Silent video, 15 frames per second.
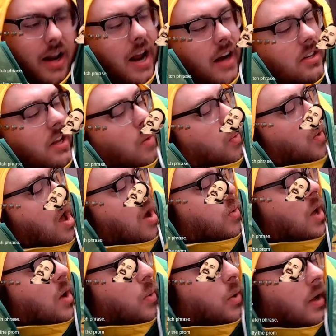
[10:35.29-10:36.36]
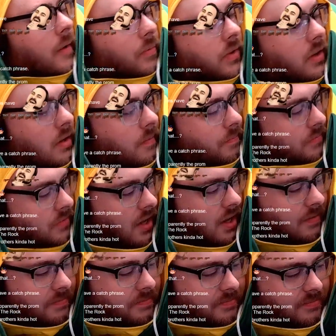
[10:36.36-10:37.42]
It actually. Oh,
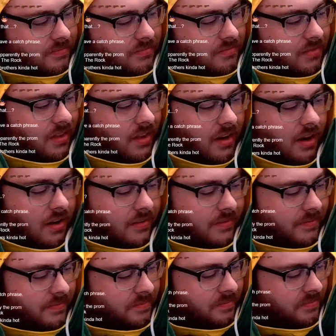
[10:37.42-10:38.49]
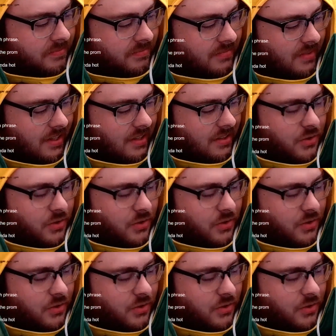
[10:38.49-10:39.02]
did you actually do that?